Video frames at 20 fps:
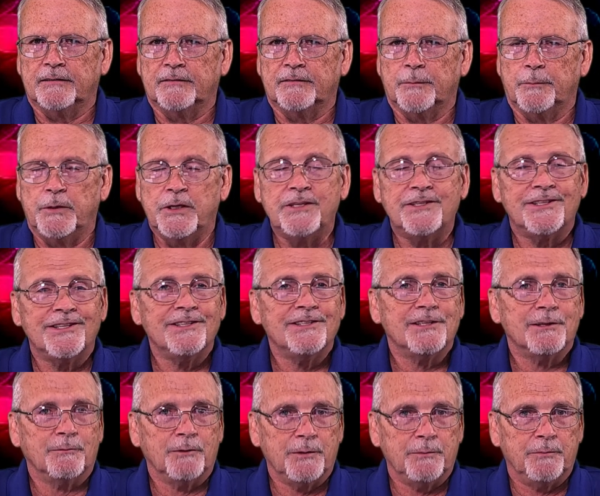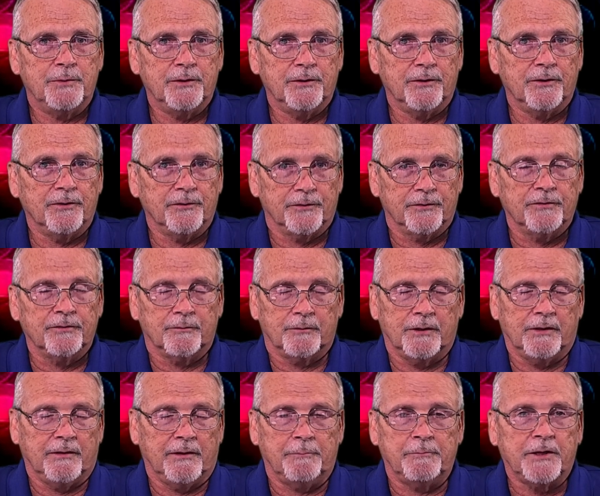The PCs that we build,
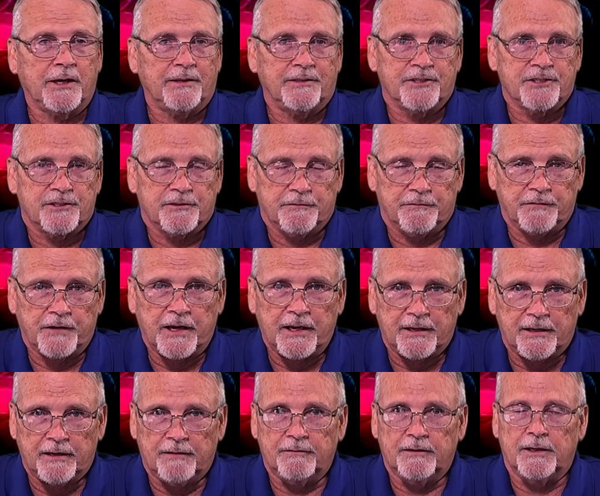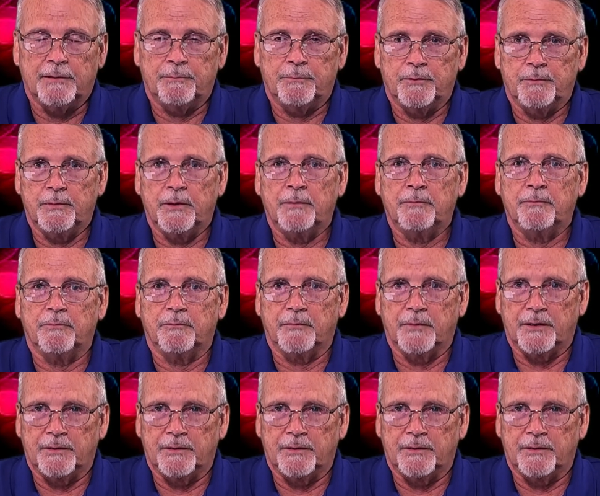well, I'm not just a fan of it. I put my